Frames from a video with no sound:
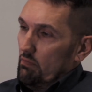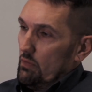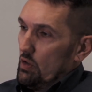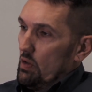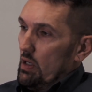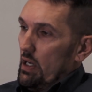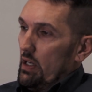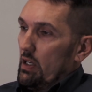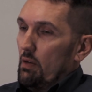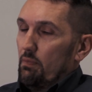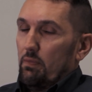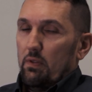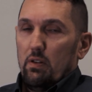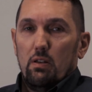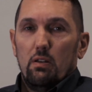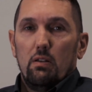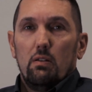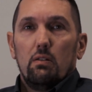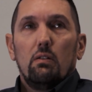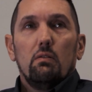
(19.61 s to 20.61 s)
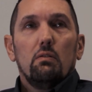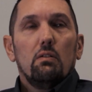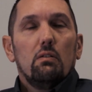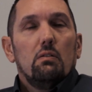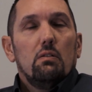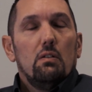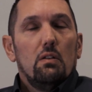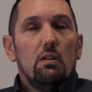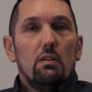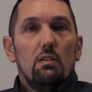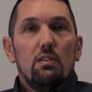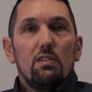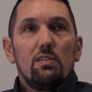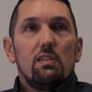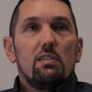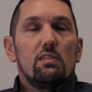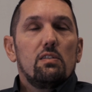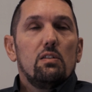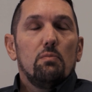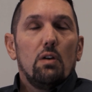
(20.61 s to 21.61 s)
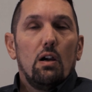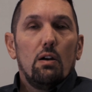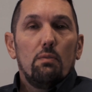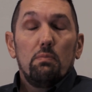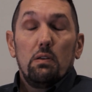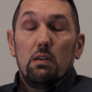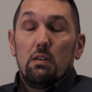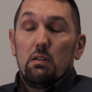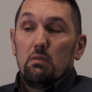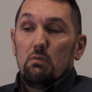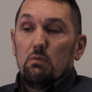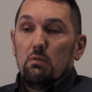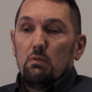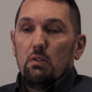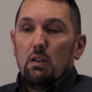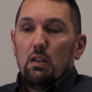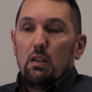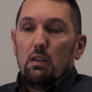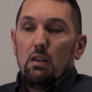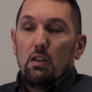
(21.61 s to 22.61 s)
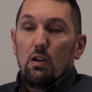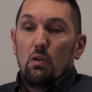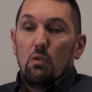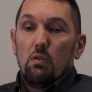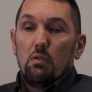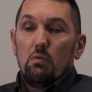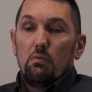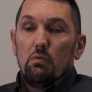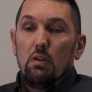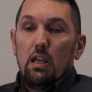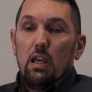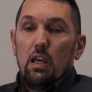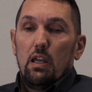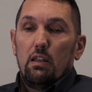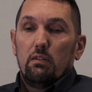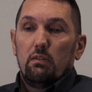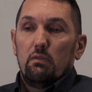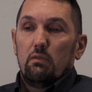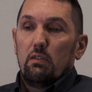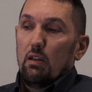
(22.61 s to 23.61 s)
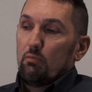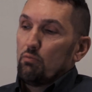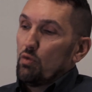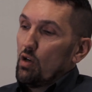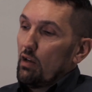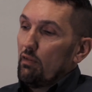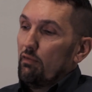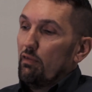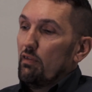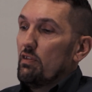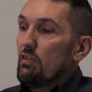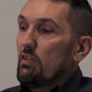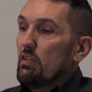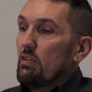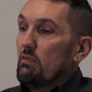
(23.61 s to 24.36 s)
crank up the system up, and and get breakfast,